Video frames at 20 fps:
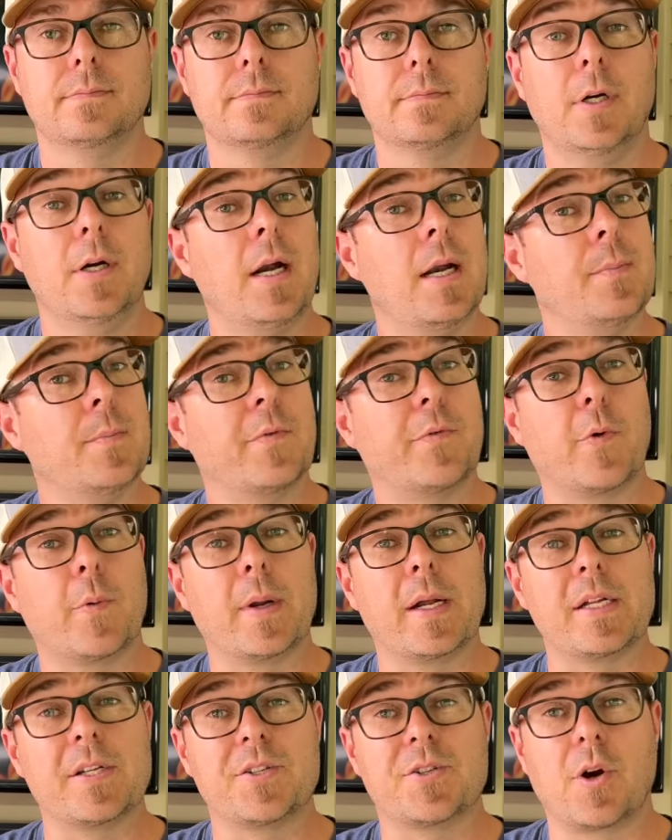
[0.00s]
All right, before we
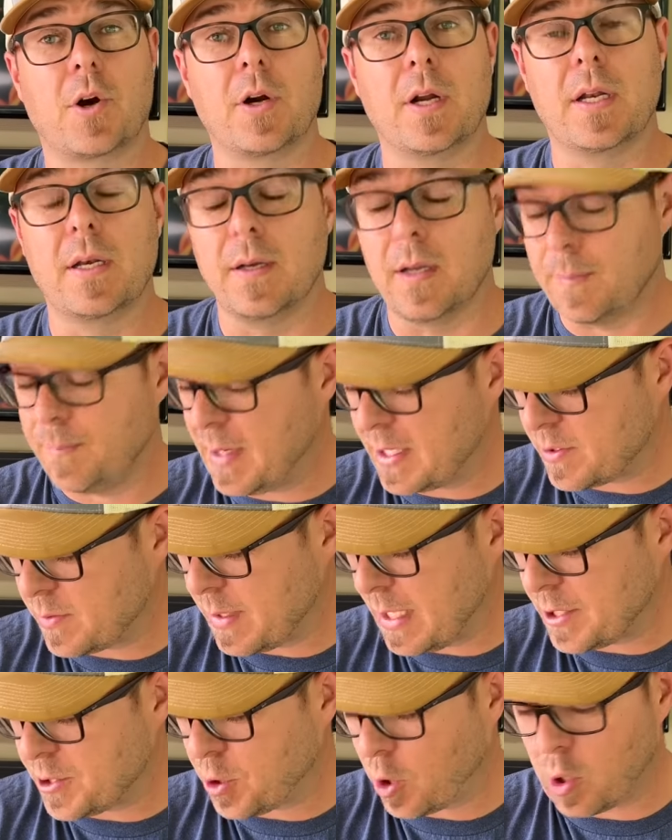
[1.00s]
get started messing
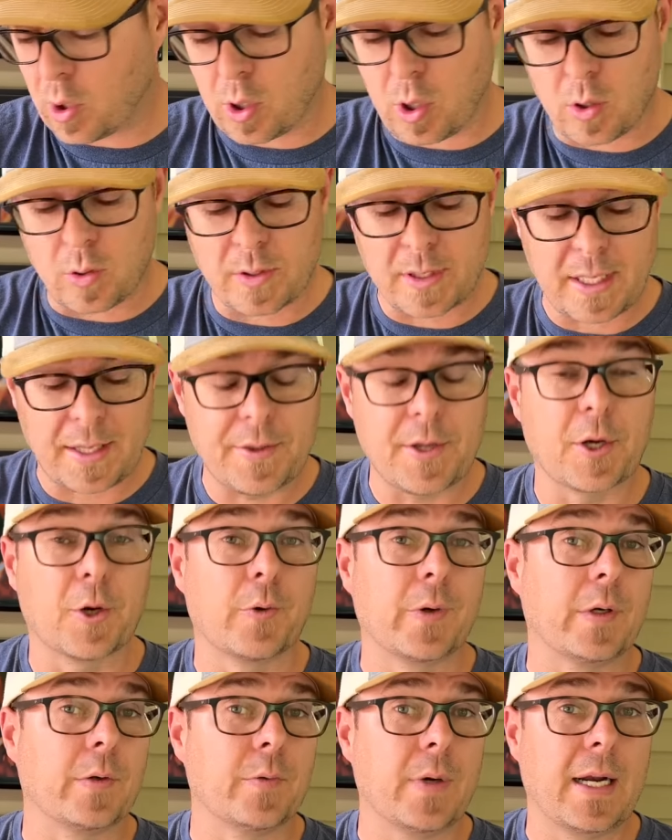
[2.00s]
with that charcoal and getting the
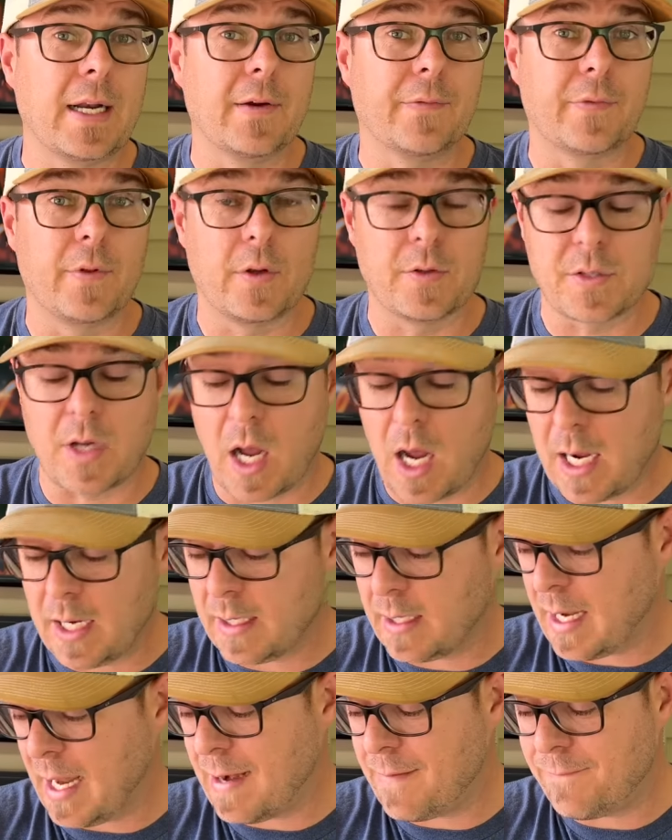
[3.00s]
grill ready for those hot
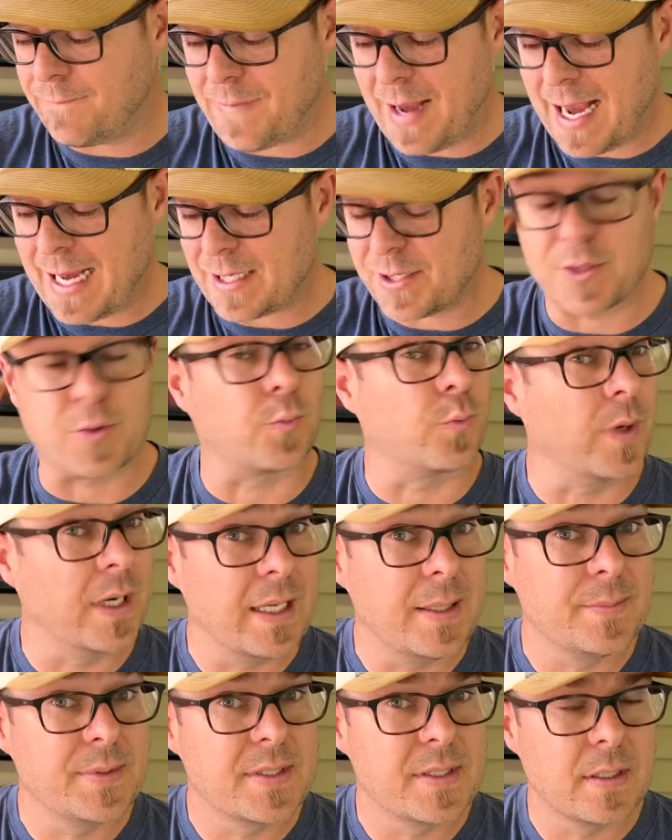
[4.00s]
and fast
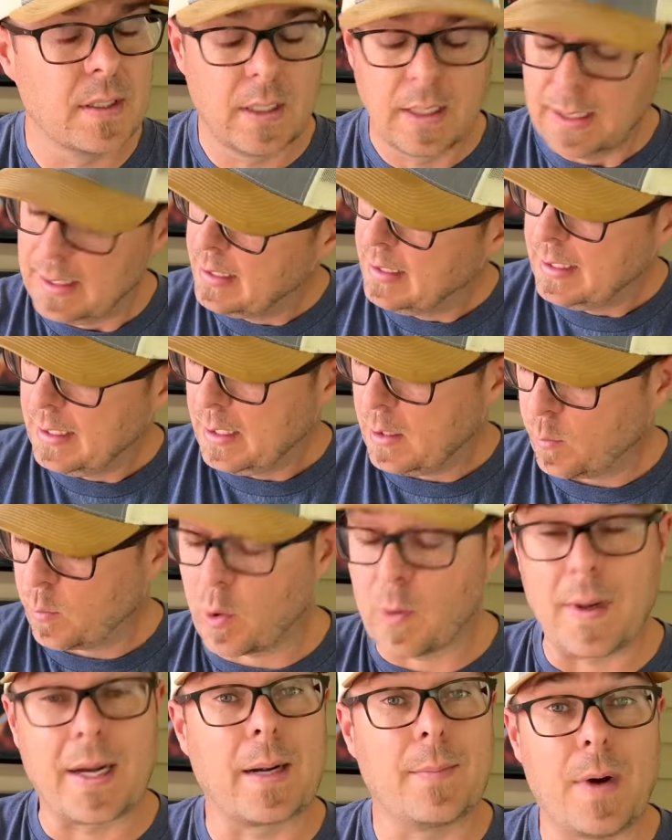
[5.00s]
ribs, we're
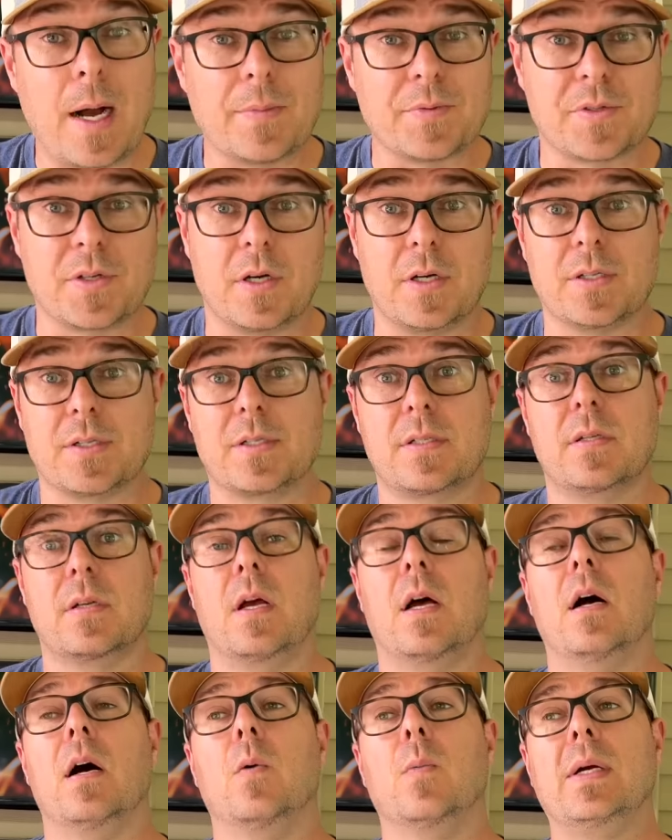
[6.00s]
gonna make a mop sauce.
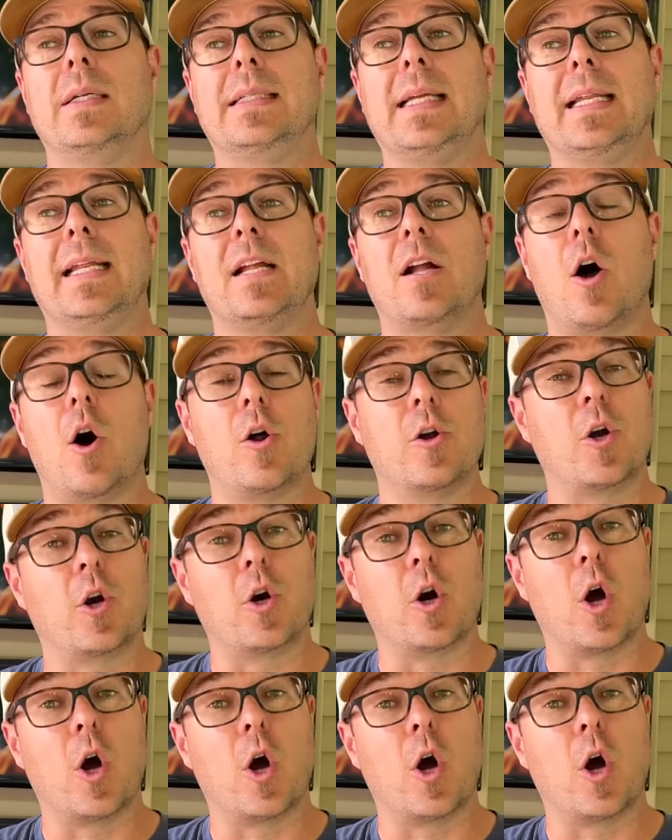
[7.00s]
Uh, we did it on our